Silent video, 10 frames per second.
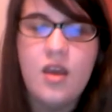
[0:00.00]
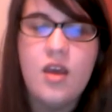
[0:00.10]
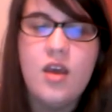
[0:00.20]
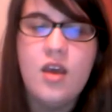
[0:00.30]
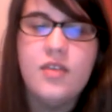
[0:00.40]

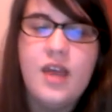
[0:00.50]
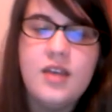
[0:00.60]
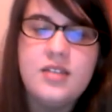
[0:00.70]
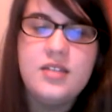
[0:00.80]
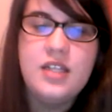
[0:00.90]
The
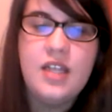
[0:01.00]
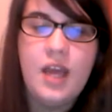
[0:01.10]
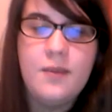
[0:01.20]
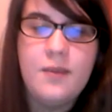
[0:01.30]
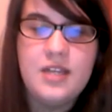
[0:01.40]
STD
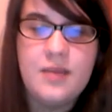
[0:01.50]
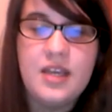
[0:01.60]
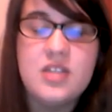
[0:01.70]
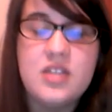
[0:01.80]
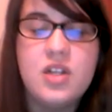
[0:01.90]
epidemic is
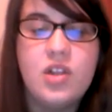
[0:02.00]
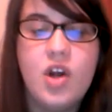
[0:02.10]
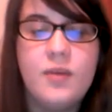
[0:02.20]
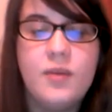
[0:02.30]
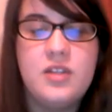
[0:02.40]
alarming
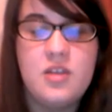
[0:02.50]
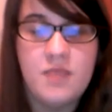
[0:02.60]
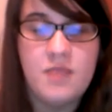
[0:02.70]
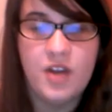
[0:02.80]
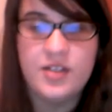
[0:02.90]
to
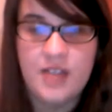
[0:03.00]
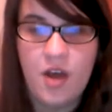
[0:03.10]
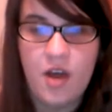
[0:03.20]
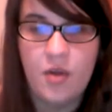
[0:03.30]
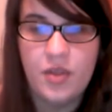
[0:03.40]
America's health.